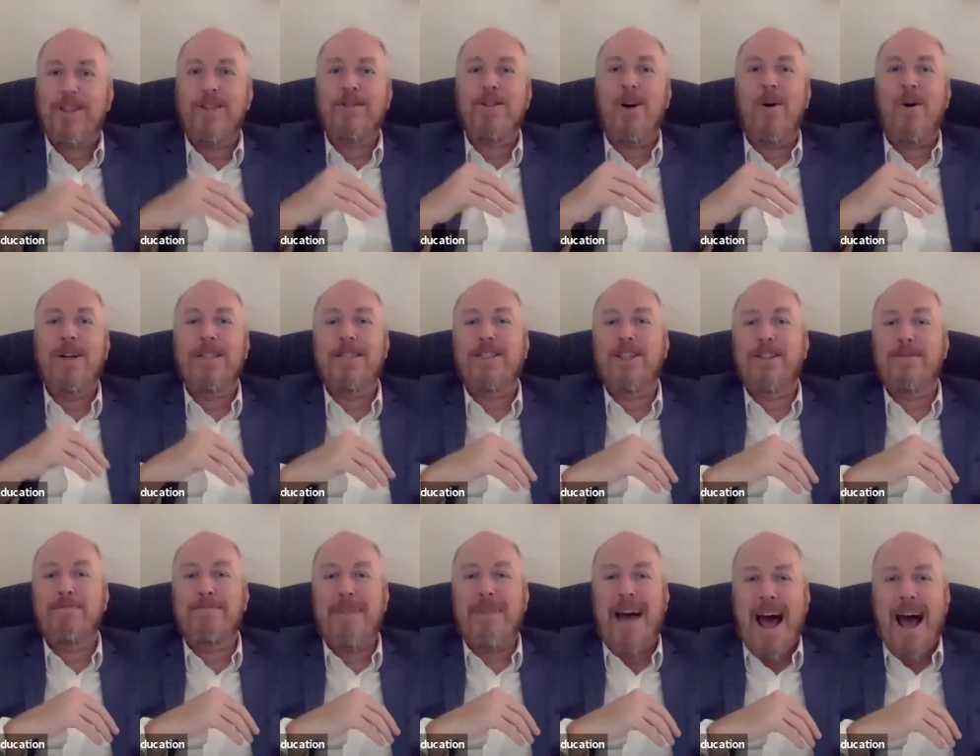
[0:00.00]
there's always
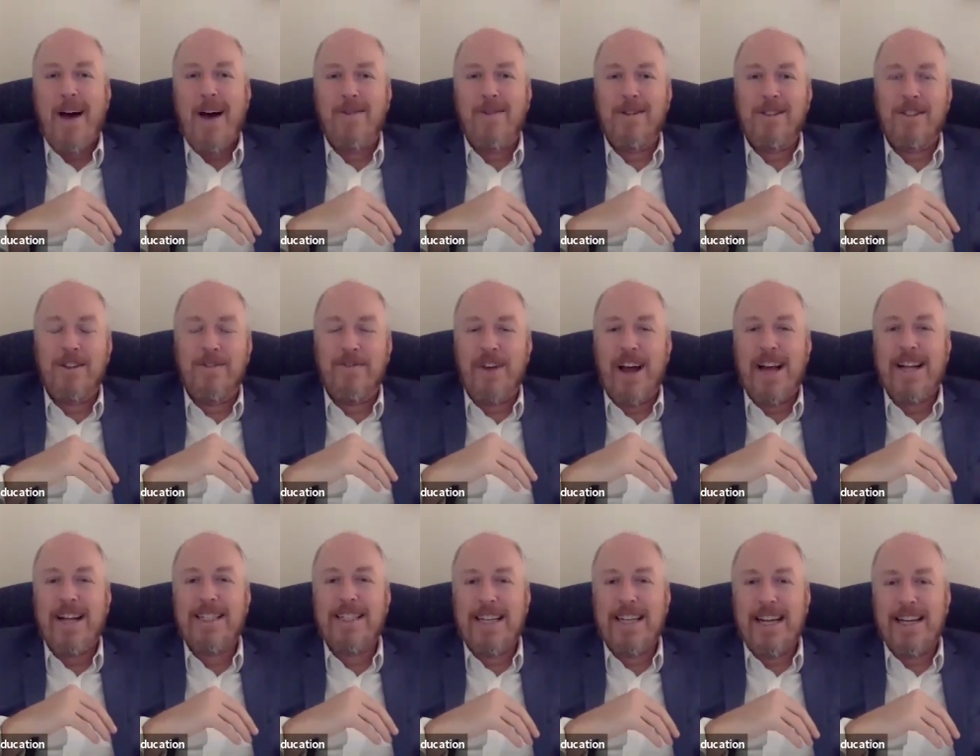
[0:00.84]
just mounds of
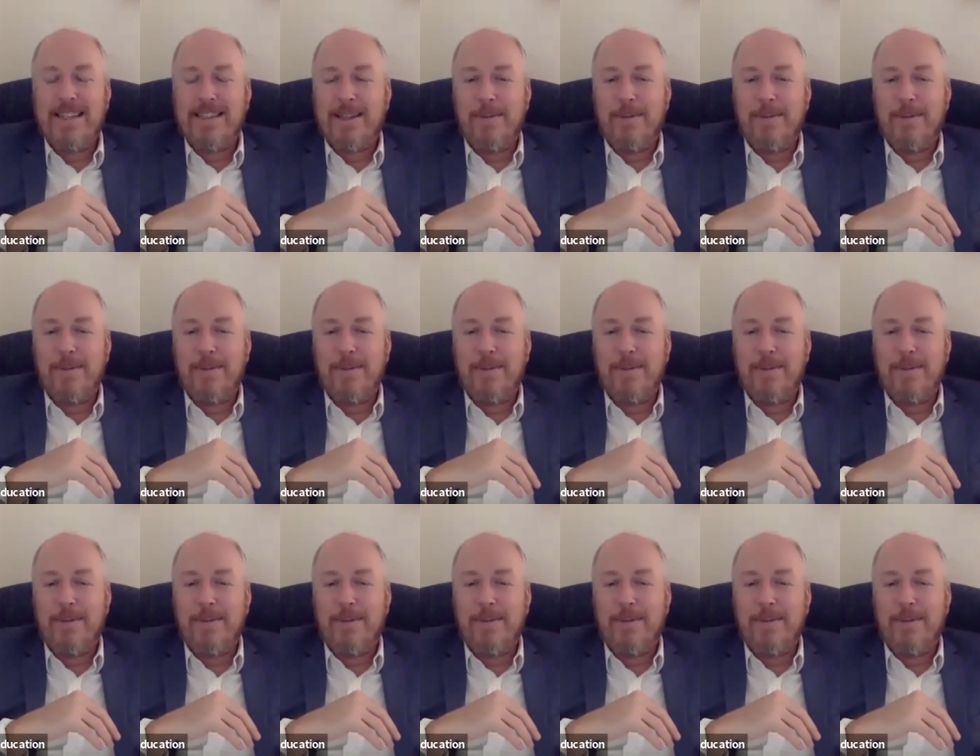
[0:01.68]
ideas,